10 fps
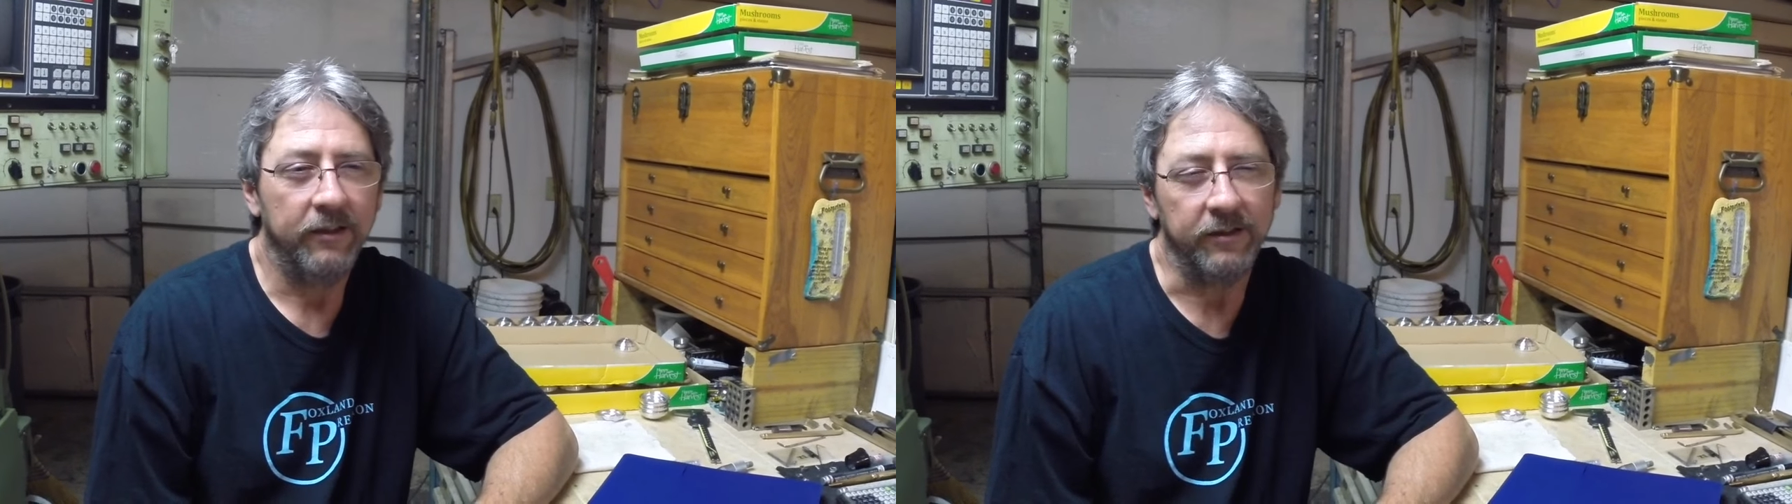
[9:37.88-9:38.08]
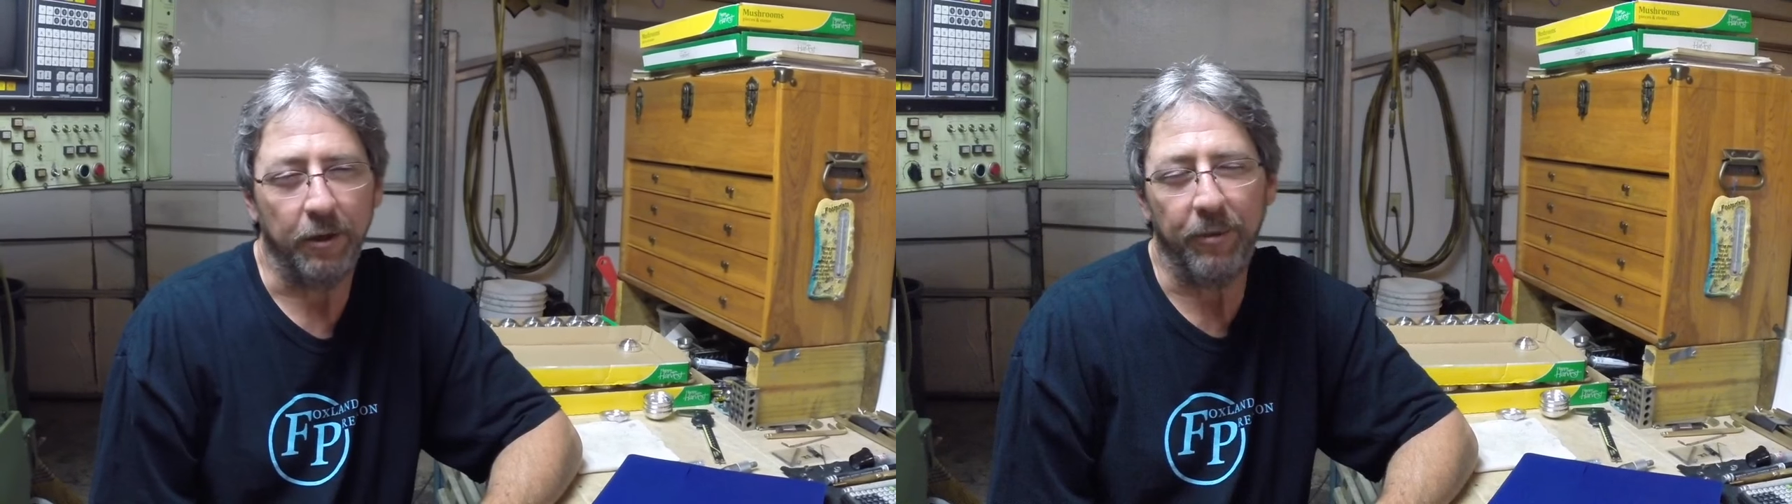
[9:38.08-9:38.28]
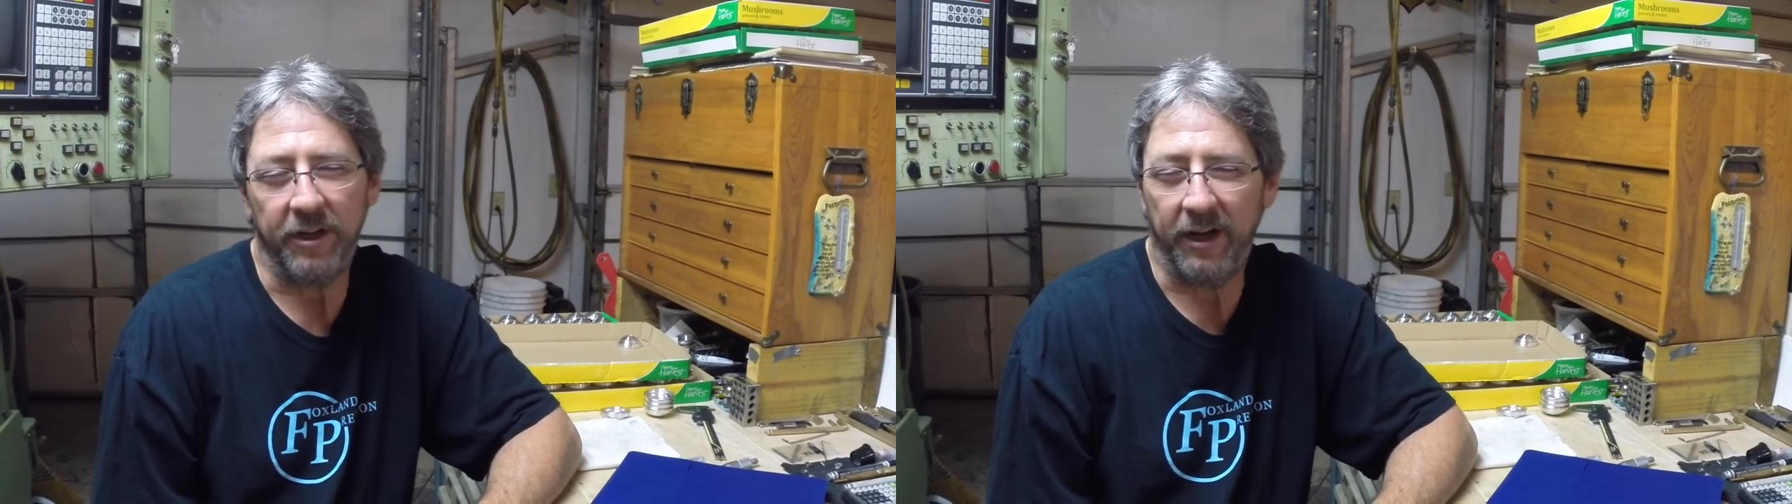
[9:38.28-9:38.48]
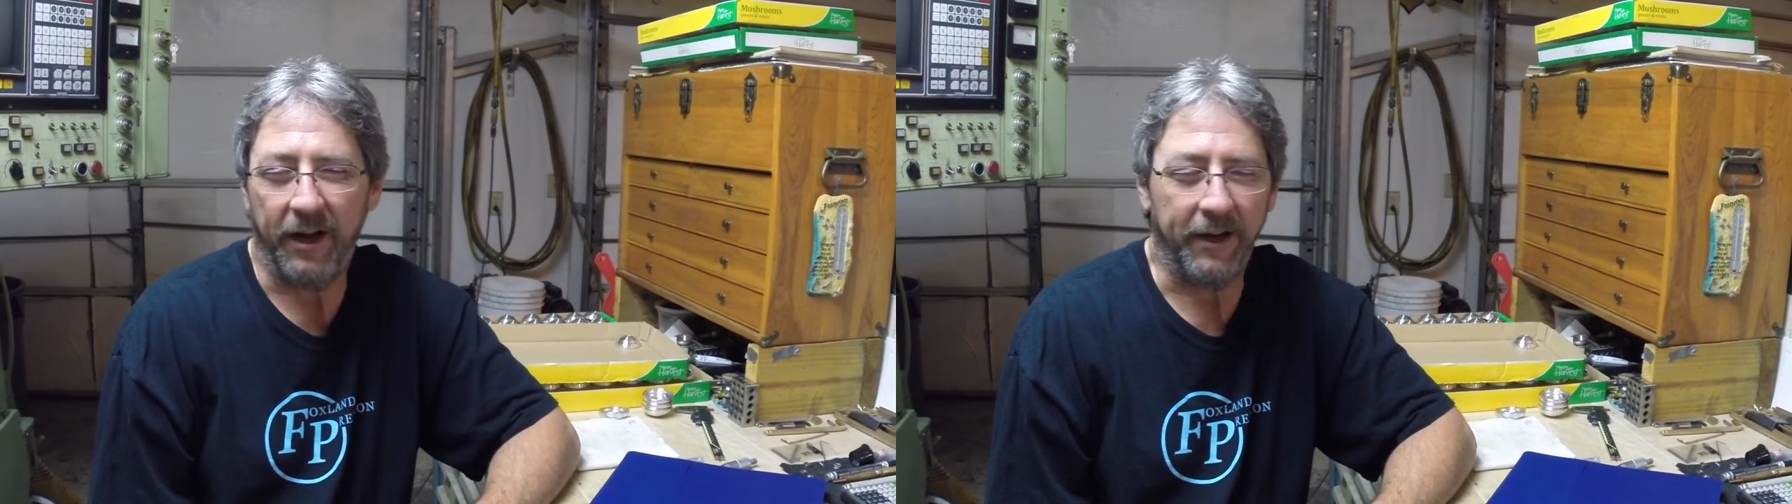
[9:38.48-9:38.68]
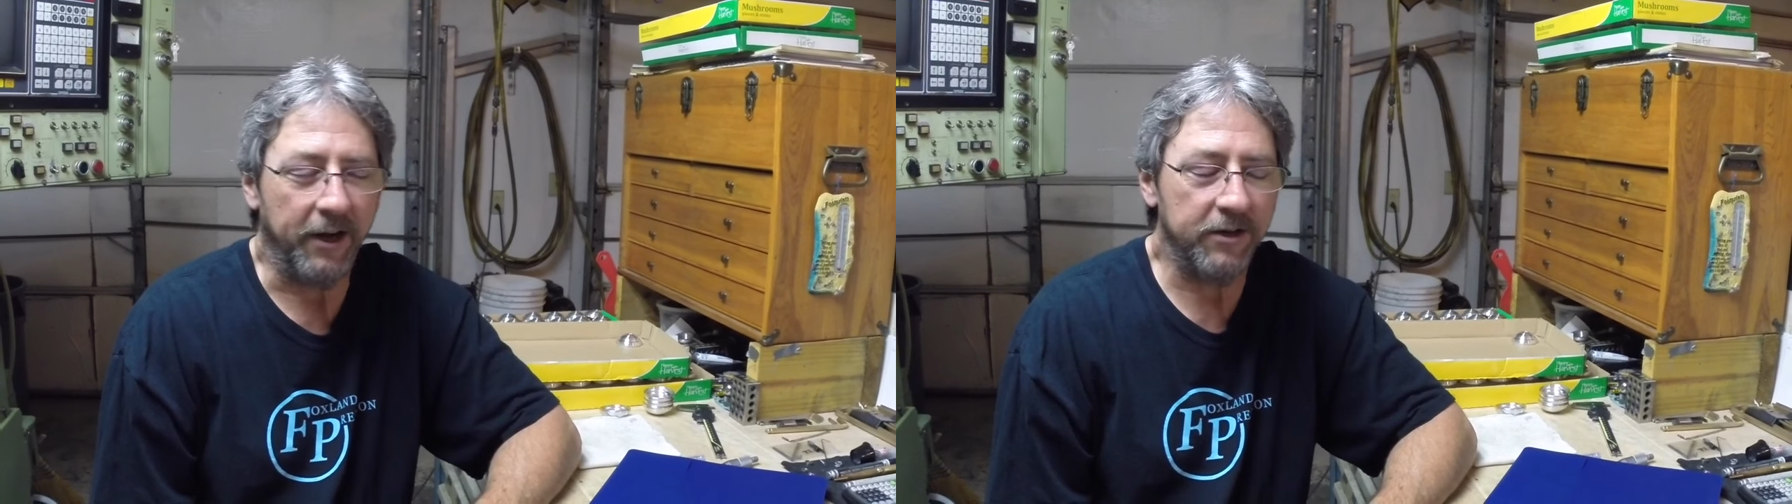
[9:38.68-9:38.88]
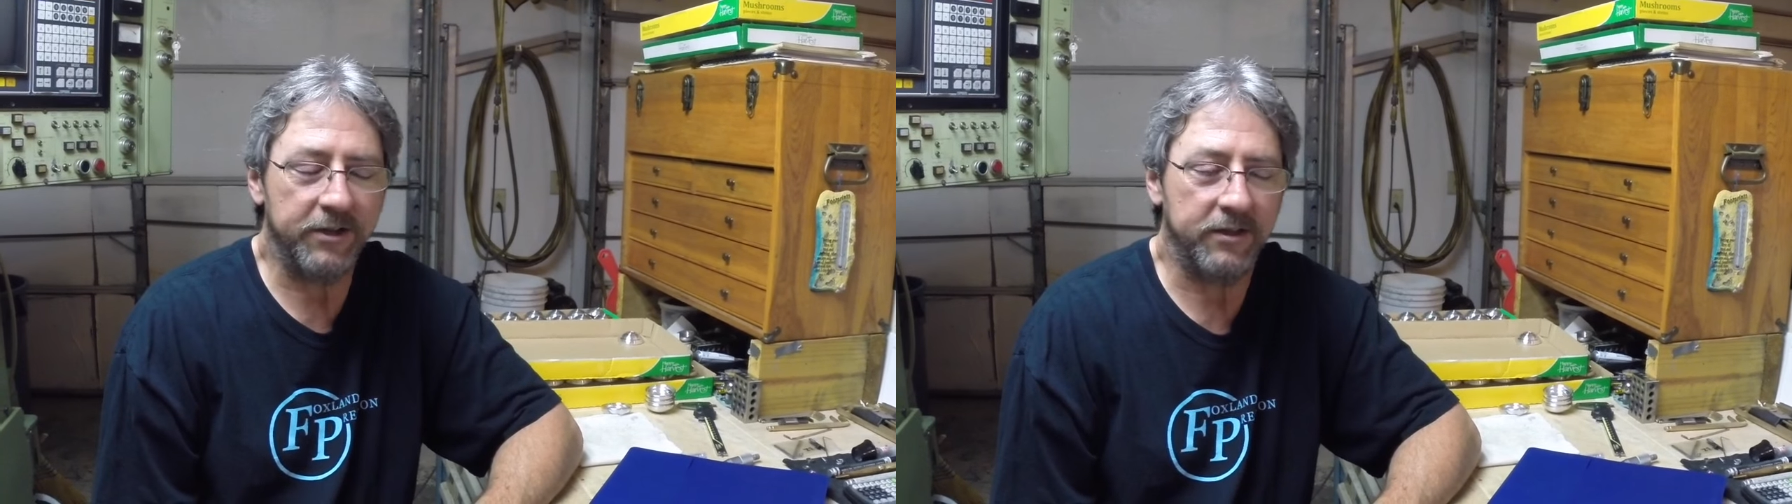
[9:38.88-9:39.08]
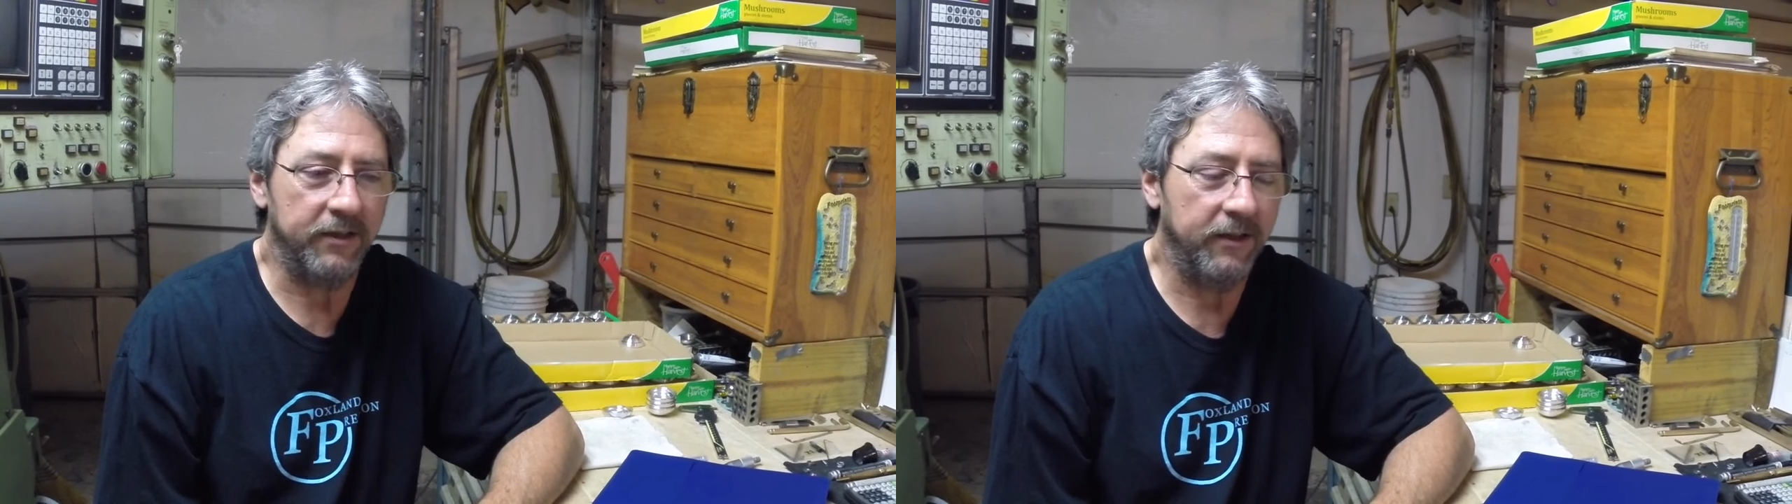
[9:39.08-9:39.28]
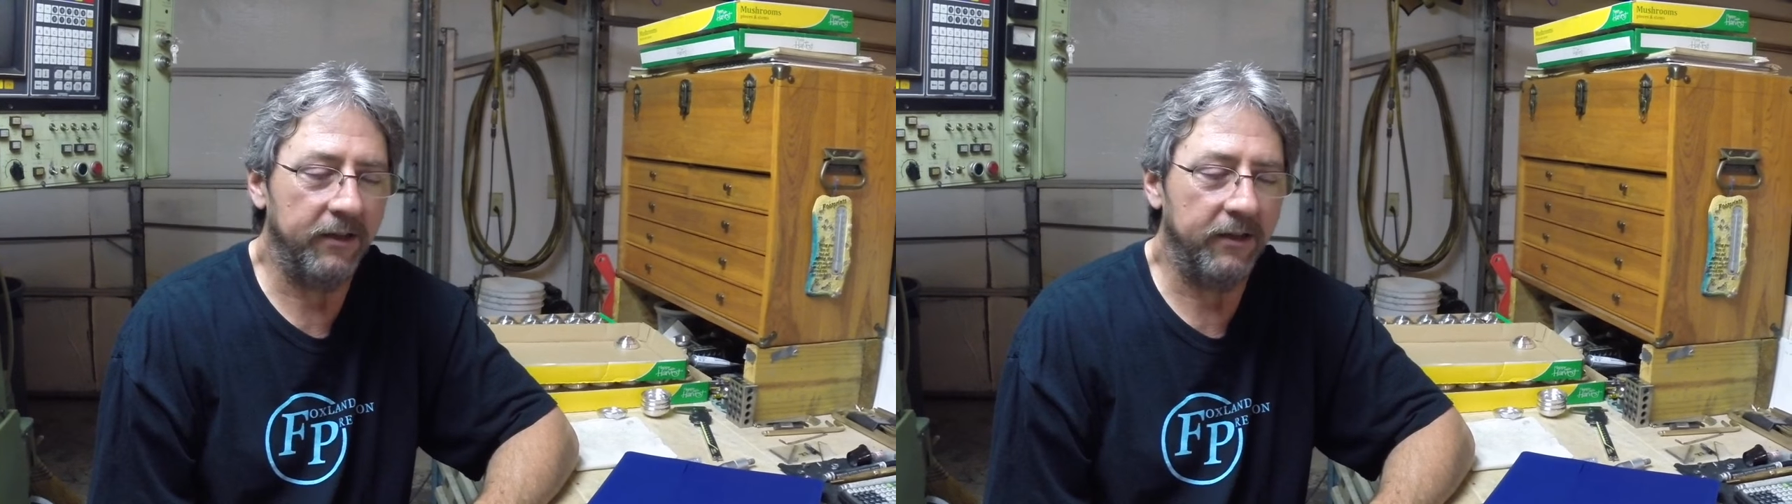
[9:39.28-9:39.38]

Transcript: So, but yeah, and there's,